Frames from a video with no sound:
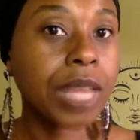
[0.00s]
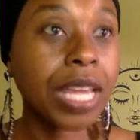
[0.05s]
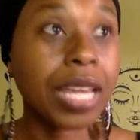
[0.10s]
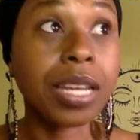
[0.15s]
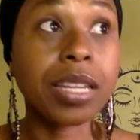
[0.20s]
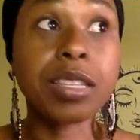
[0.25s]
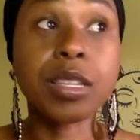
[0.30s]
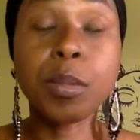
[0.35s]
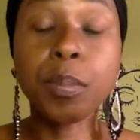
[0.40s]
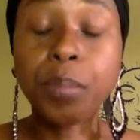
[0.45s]

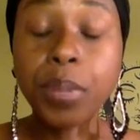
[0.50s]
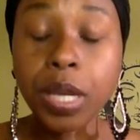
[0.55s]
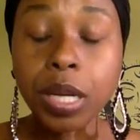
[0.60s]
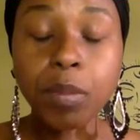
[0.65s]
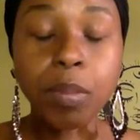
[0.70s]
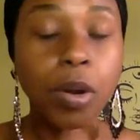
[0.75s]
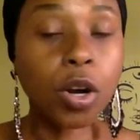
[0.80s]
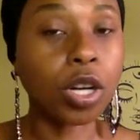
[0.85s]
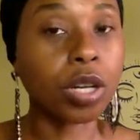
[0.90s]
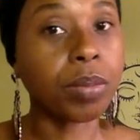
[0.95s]
And it's a
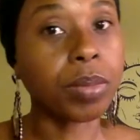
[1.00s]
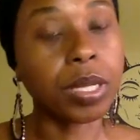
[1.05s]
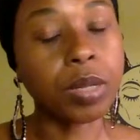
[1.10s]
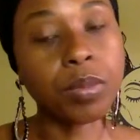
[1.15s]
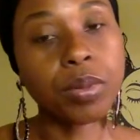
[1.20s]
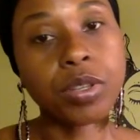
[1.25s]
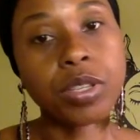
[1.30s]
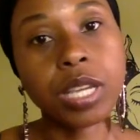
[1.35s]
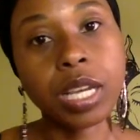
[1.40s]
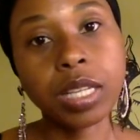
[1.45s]
big part of being
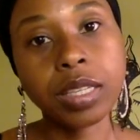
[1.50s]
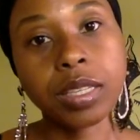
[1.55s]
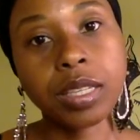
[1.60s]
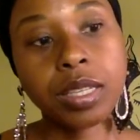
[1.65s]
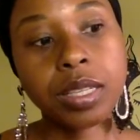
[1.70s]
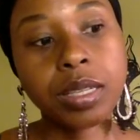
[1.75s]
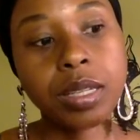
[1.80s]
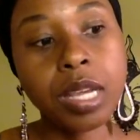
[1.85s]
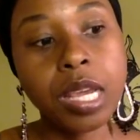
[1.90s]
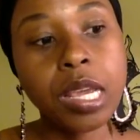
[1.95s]
protected
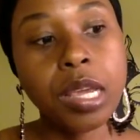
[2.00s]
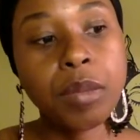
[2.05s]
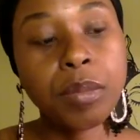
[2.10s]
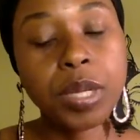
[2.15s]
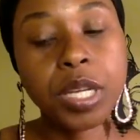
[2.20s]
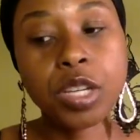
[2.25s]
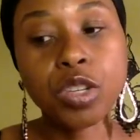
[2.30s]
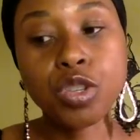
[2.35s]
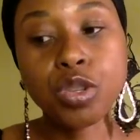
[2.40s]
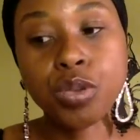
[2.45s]

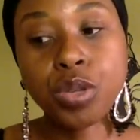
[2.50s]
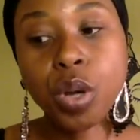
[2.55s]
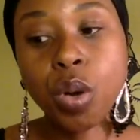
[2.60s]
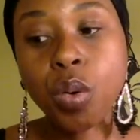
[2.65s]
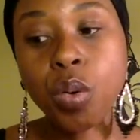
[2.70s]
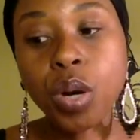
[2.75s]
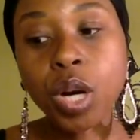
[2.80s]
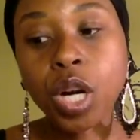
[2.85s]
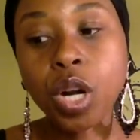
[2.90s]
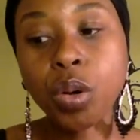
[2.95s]
because you
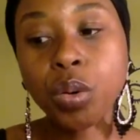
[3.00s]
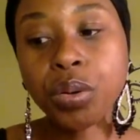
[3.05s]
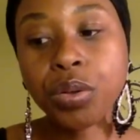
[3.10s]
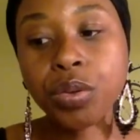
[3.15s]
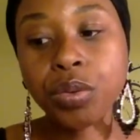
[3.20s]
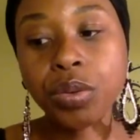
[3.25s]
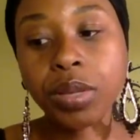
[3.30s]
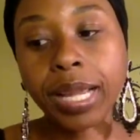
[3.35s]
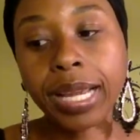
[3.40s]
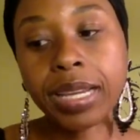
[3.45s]
don't go
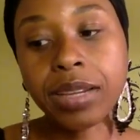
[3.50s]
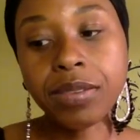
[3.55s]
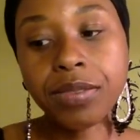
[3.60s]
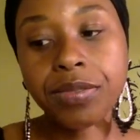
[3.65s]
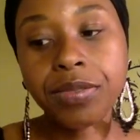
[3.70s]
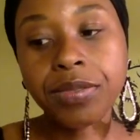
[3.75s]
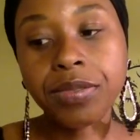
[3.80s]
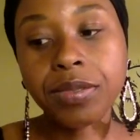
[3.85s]
through life